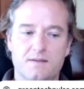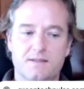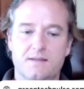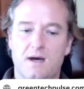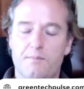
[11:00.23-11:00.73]

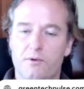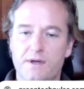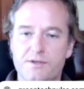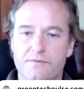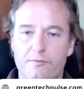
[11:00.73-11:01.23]

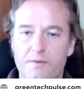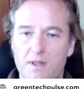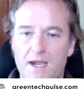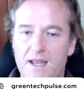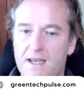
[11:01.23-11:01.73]
operation from the
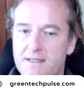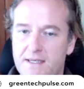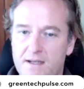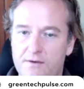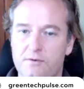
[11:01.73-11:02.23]
late
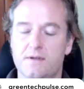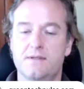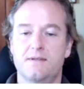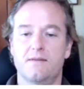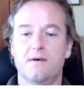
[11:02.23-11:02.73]
1800s
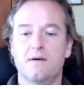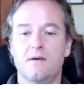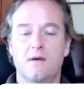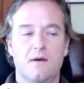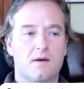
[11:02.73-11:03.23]
to the
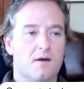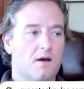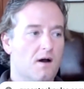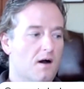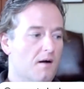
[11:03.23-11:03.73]

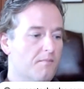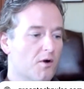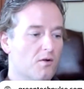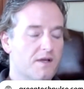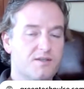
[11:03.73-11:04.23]

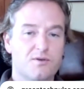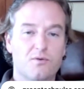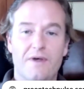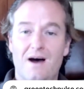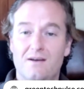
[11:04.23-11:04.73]
early
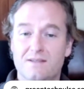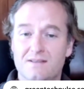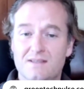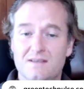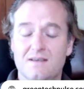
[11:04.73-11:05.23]

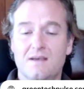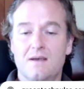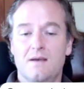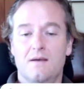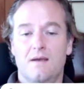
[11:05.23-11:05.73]
2000s,
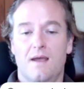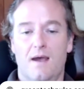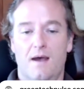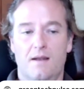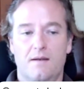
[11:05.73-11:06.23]

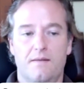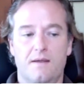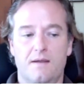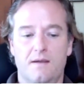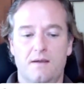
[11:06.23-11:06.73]
and
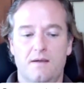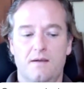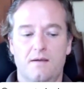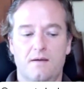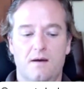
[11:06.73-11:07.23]

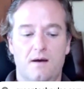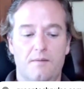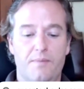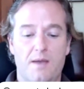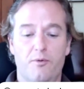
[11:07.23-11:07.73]
the
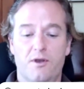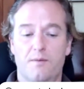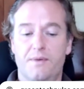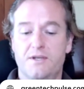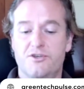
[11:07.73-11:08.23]
paper
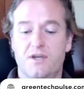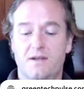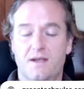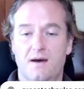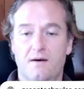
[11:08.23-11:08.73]
company shut
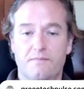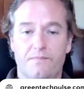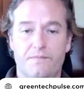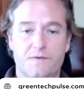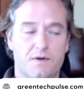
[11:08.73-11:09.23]
down.
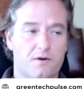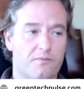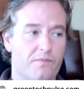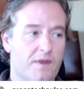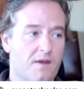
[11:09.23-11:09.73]

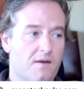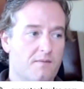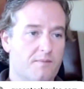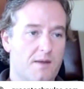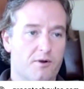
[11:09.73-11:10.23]
So,
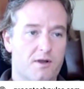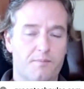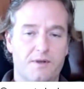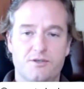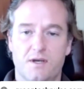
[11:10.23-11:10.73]
paper
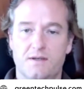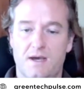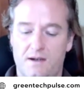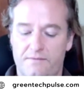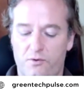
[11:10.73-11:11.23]
company shut
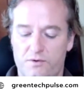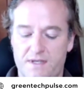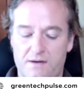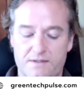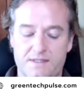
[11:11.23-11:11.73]
down. Of course, that
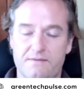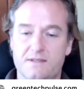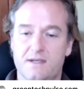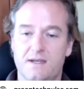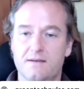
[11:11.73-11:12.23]
was
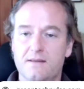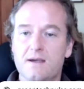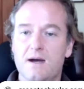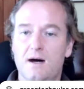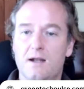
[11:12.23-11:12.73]
devastating to the
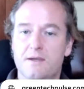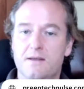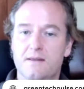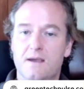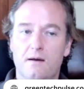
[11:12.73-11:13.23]
economy in
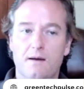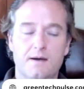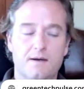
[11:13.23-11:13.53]
the area.